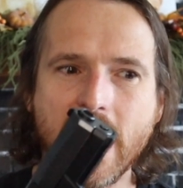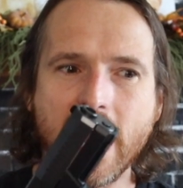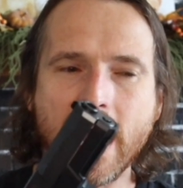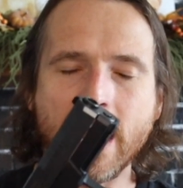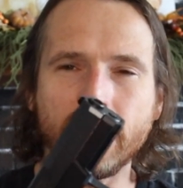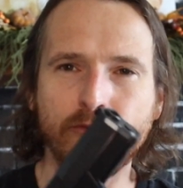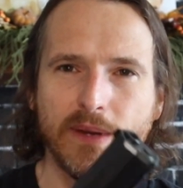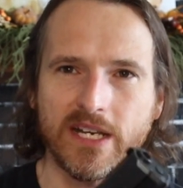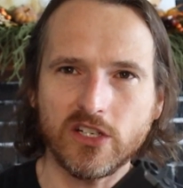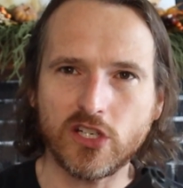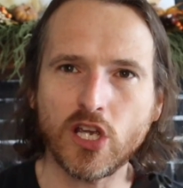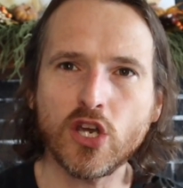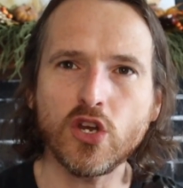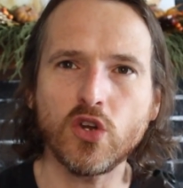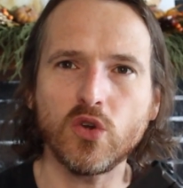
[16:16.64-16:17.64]
have been
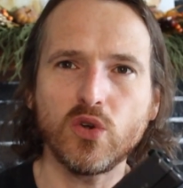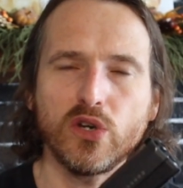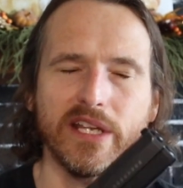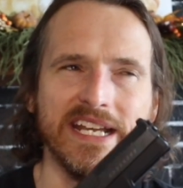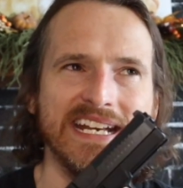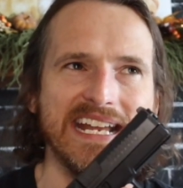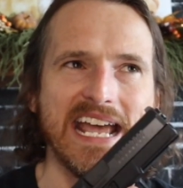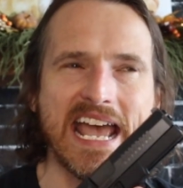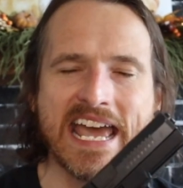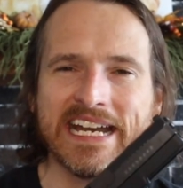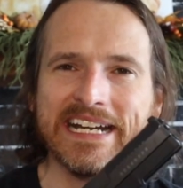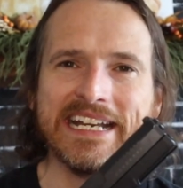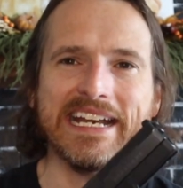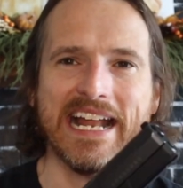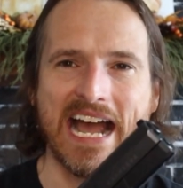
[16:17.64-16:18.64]
tuned and
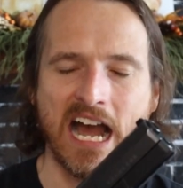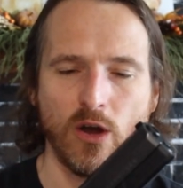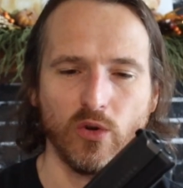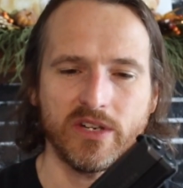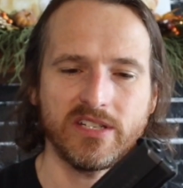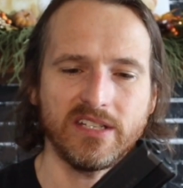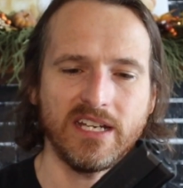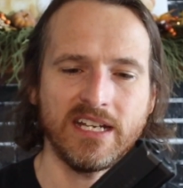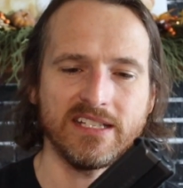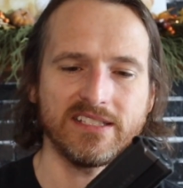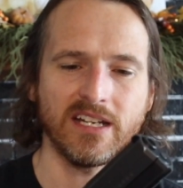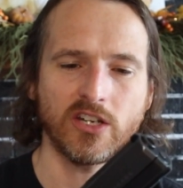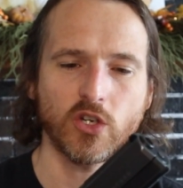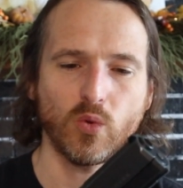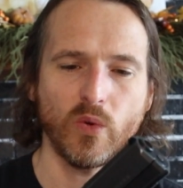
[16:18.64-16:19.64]
edited out in
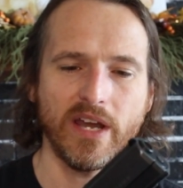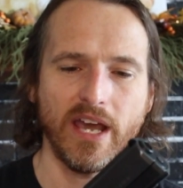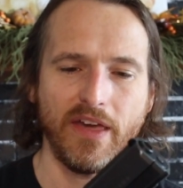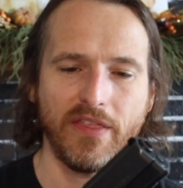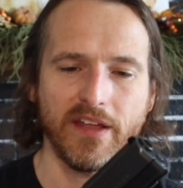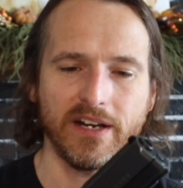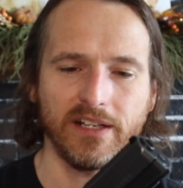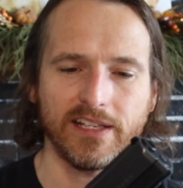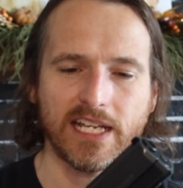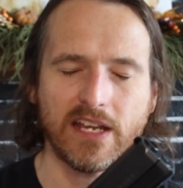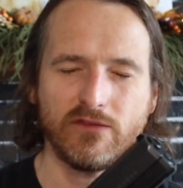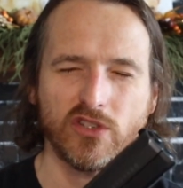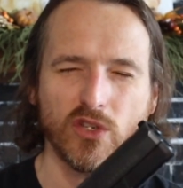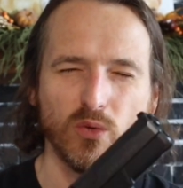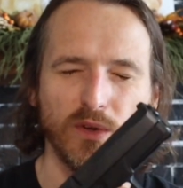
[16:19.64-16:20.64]
such a way that it
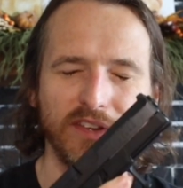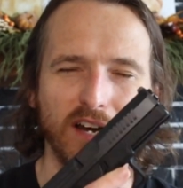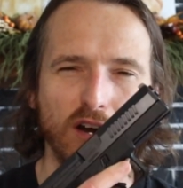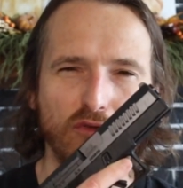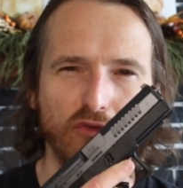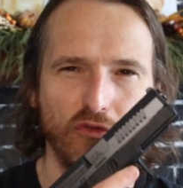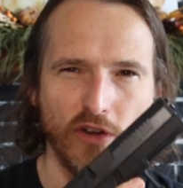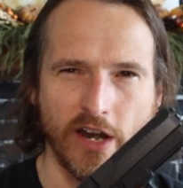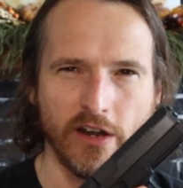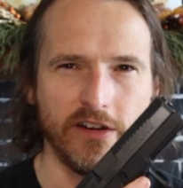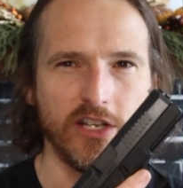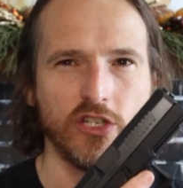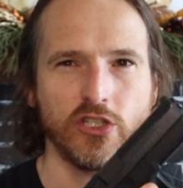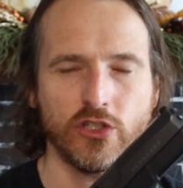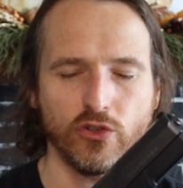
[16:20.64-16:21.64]
leaves you with a
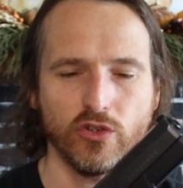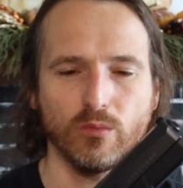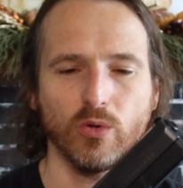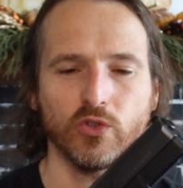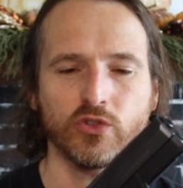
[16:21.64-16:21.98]
very shootable